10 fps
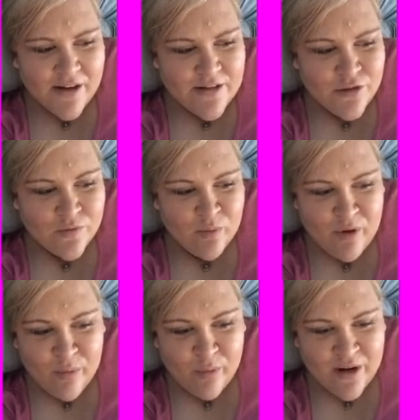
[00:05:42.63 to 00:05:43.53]
still
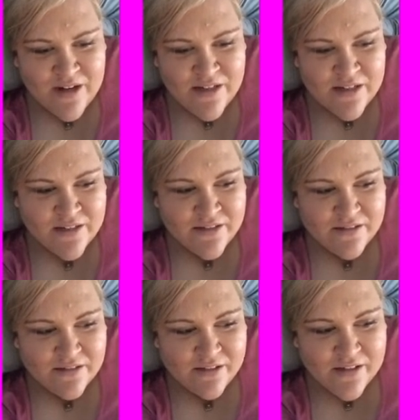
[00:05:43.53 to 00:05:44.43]
remember when I did it.
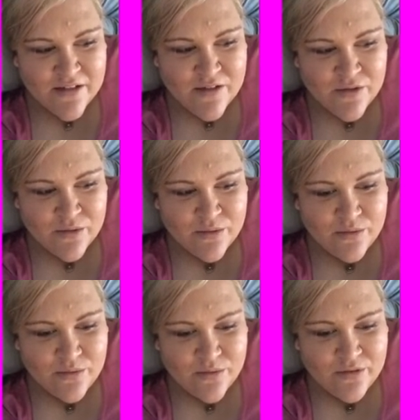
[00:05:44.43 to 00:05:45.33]
I
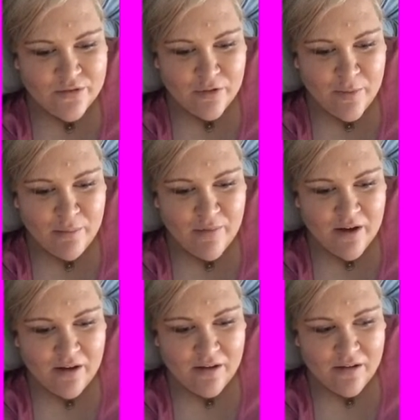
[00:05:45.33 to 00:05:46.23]
still
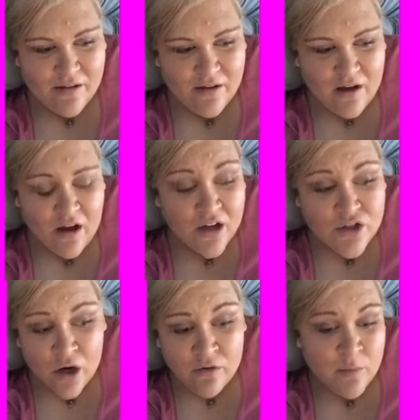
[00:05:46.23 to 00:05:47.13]
remember, I
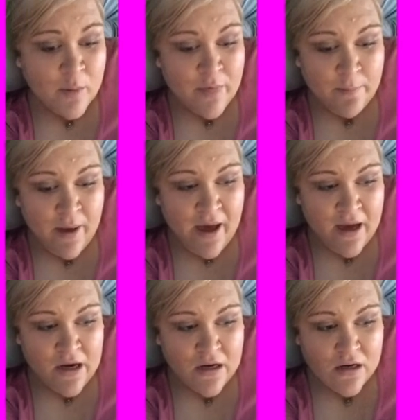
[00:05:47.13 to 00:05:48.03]
don't remember the
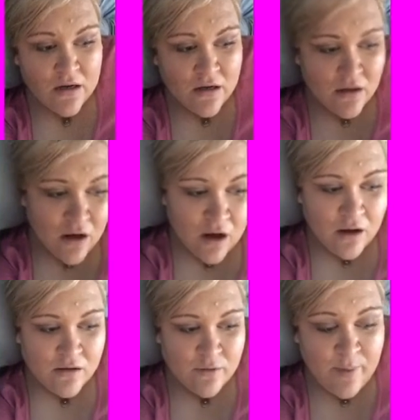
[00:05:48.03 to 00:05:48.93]
pain.
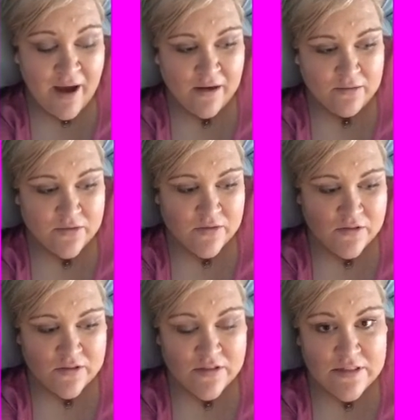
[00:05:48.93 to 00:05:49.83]
The pain
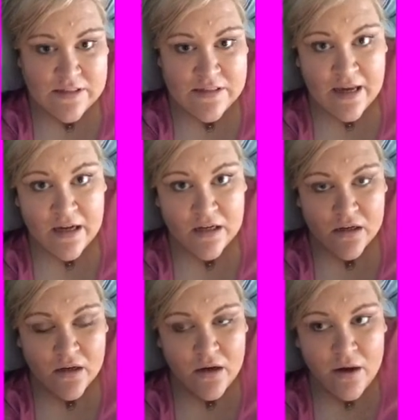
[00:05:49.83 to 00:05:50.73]
was just insane.
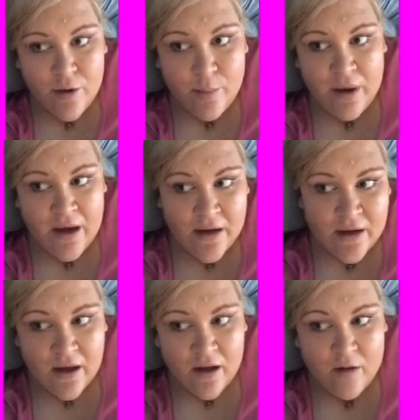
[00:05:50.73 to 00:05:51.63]
But,
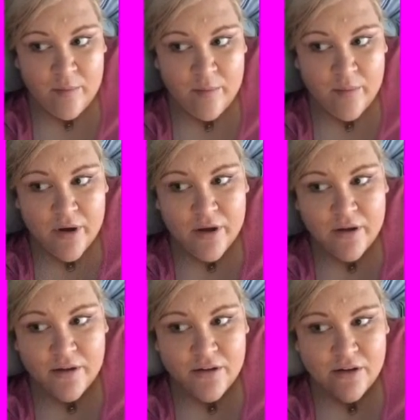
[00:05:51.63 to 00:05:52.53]

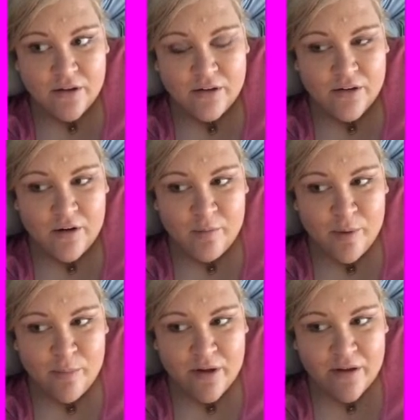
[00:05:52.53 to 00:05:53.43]
you know, I
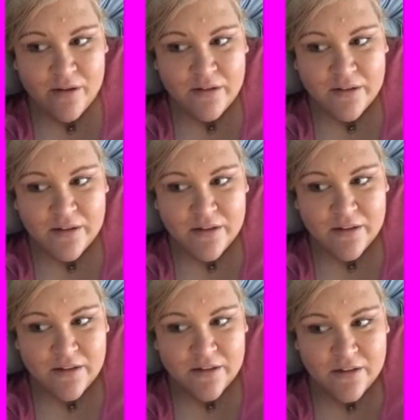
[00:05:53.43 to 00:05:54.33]
remember
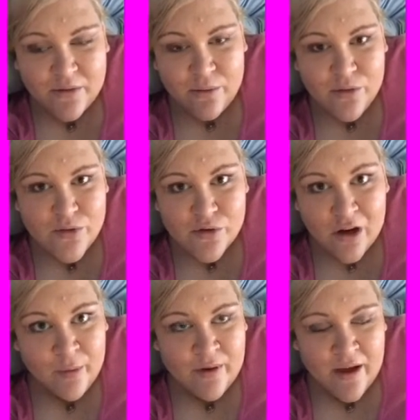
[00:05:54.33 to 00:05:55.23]
all the
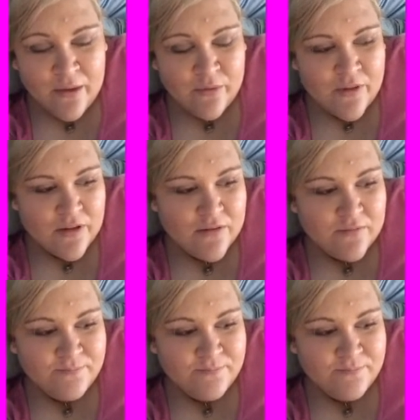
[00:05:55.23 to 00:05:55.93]
drama I had with it.